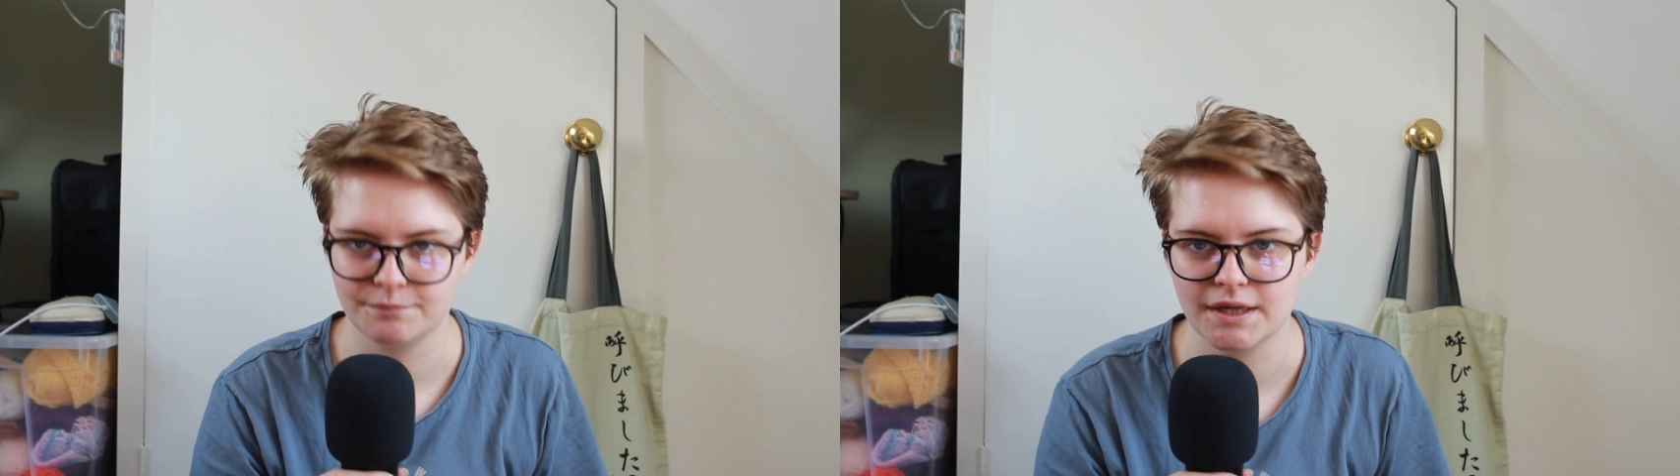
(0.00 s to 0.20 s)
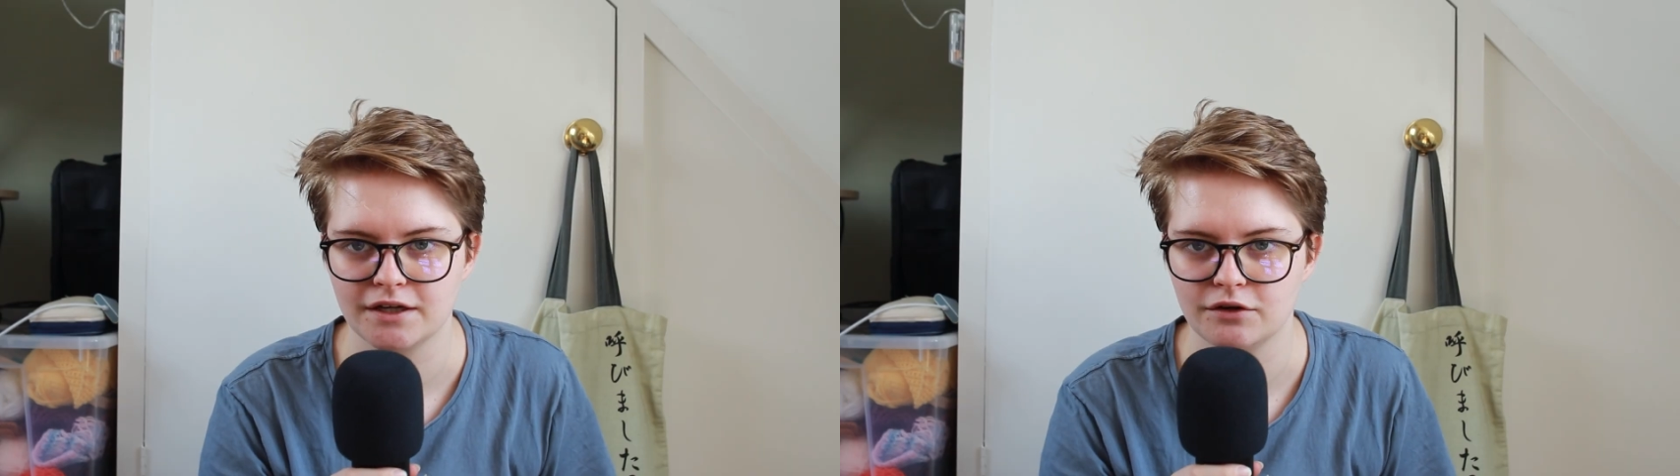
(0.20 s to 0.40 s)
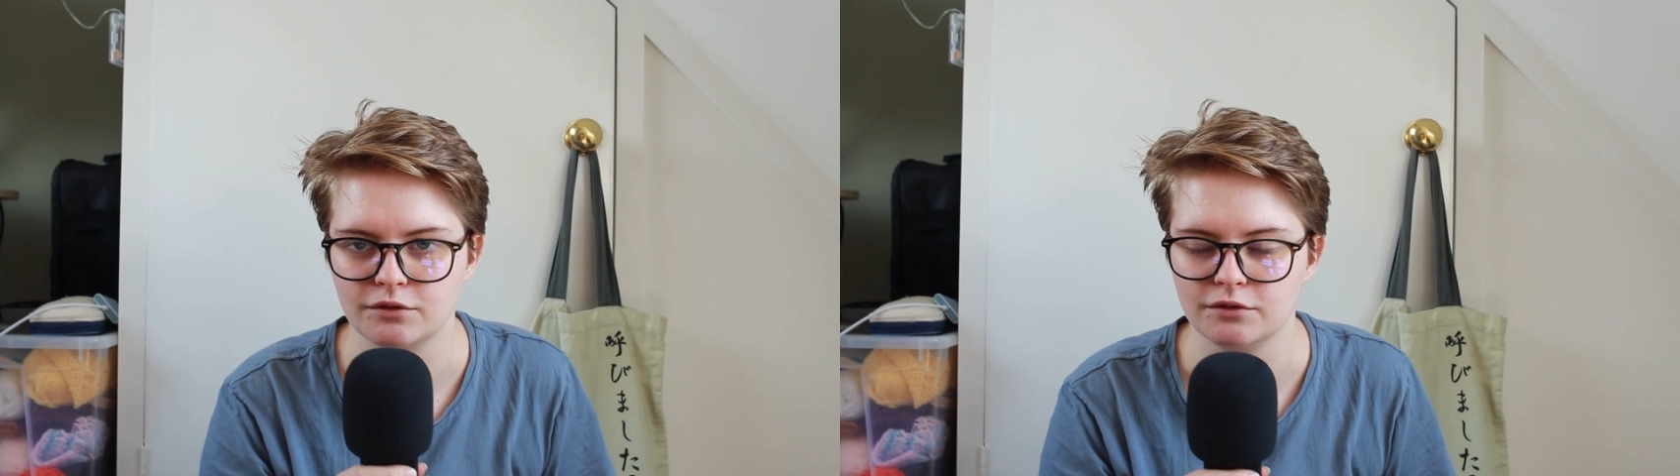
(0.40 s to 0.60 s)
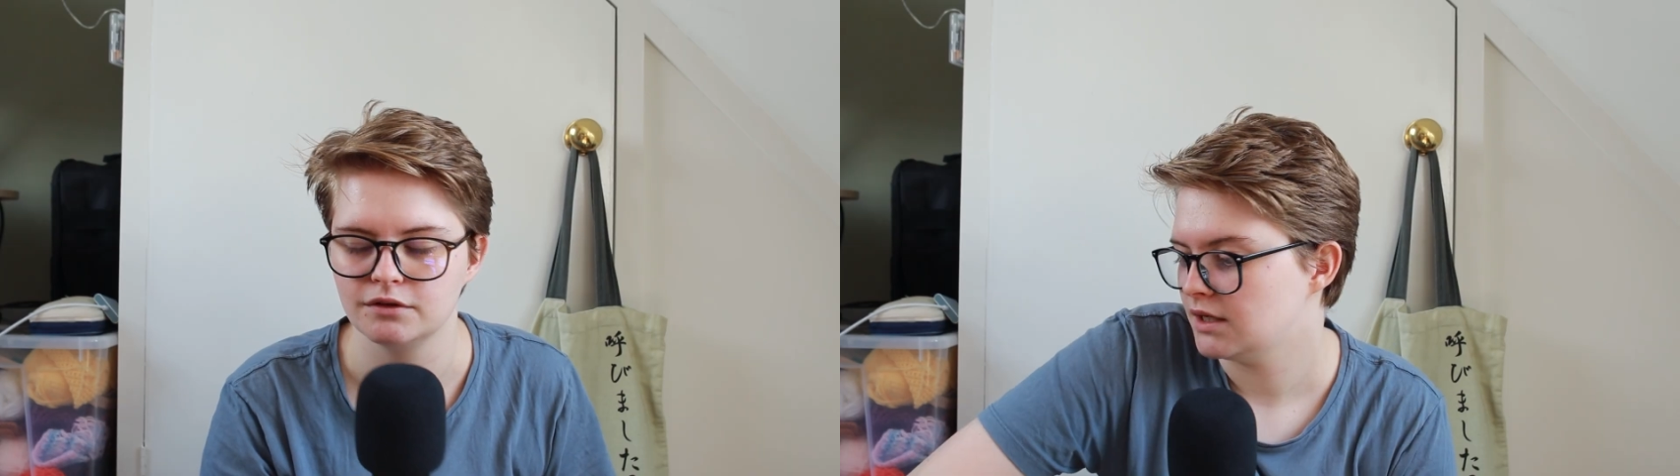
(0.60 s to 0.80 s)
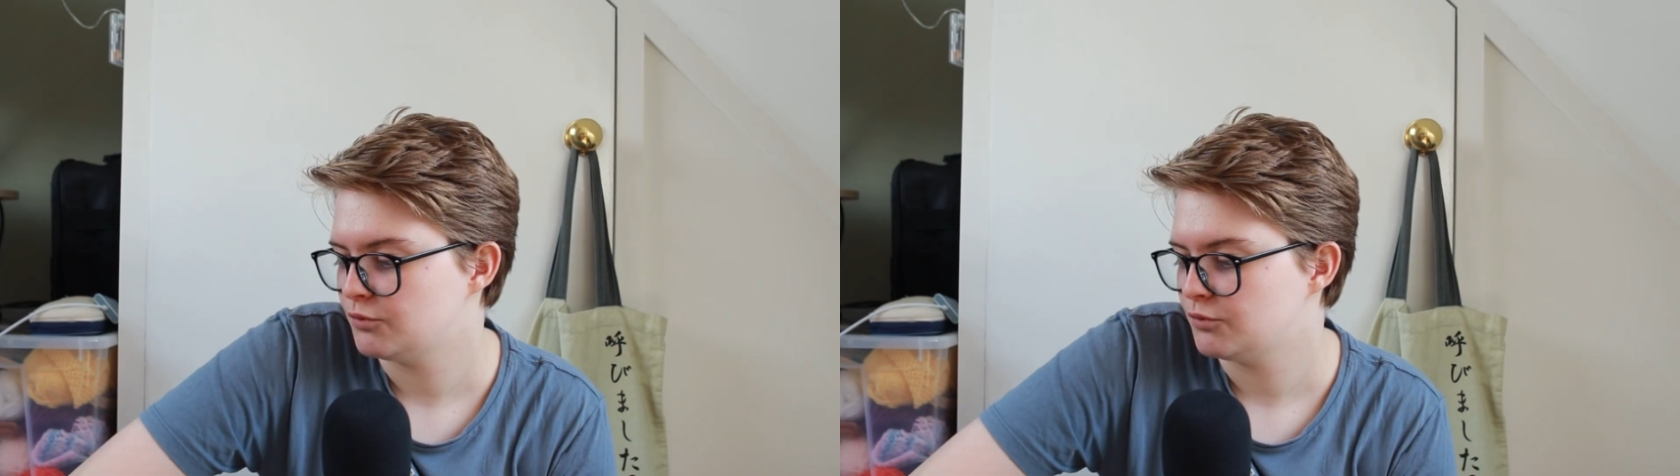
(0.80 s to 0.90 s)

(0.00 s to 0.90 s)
my goal. I'm